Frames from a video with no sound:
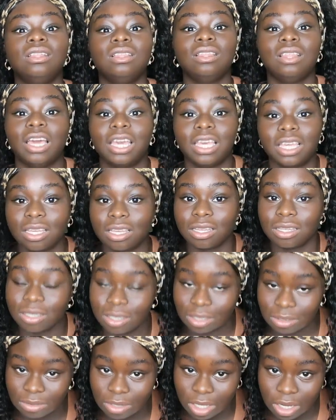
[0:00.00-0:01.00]
Like,
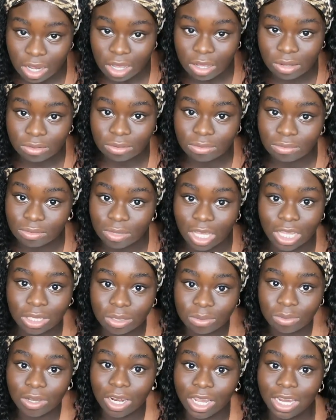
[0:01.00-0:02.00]
you know,
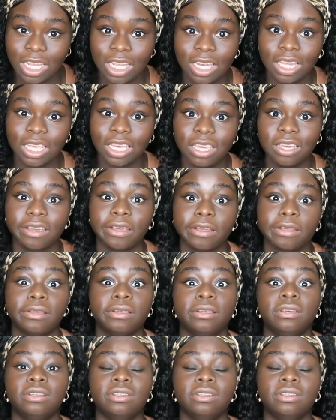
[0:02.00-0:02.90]
that's what I need to hear.